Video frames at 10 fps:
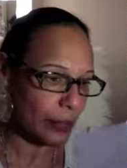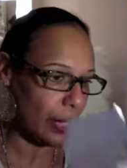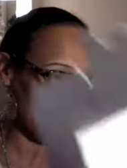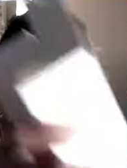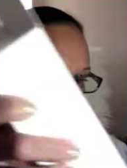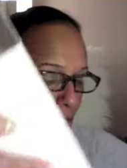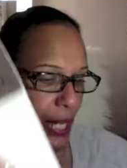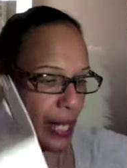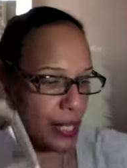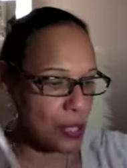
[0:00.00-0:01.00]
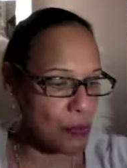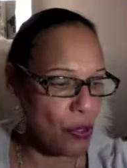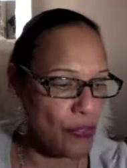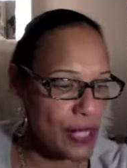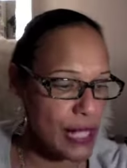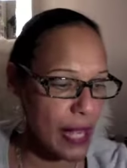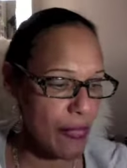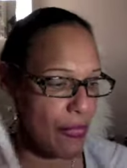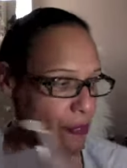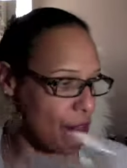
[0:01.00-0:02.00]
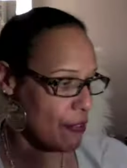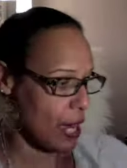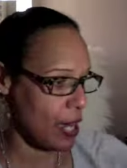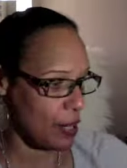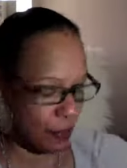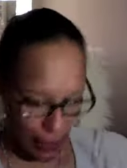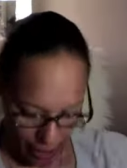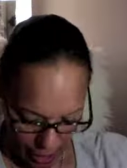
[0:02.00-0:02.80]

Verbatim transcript: Okay, let's move it down the road.